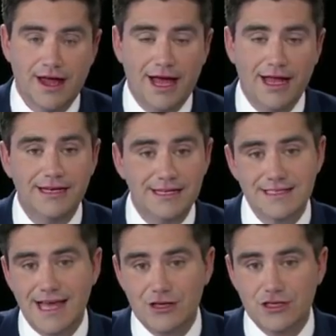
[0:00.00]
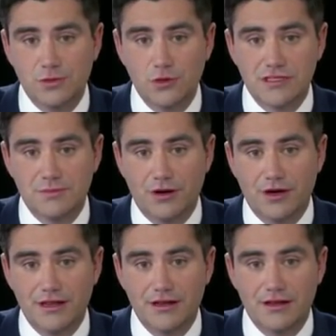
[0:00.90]
And it is now supported
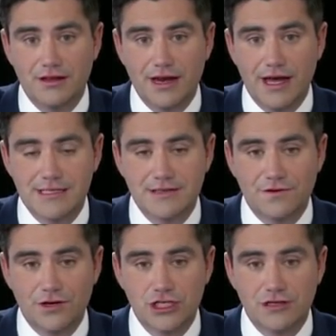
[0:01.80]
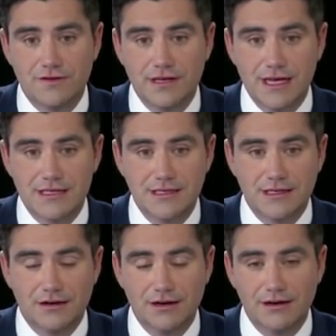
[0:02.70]
by the latest version of the ESC
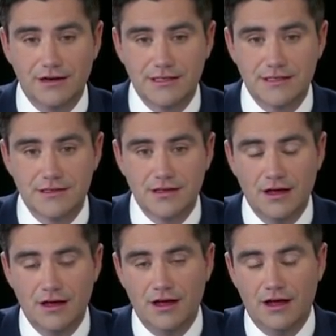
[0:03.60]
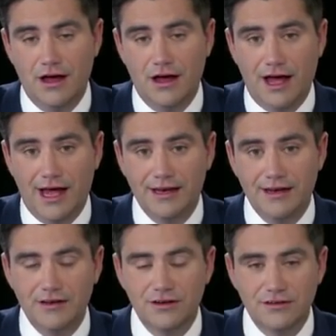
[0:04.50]
guidelines.
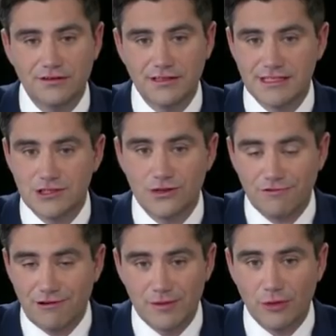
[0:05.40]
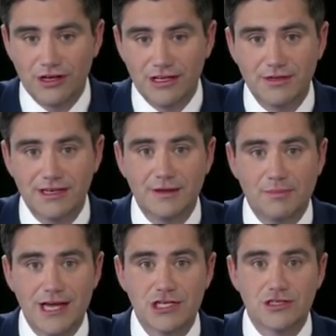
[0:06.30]
And this is not for everybody, but in the
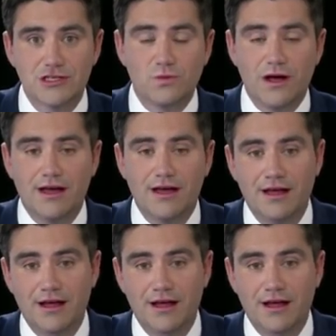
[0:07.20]
patients where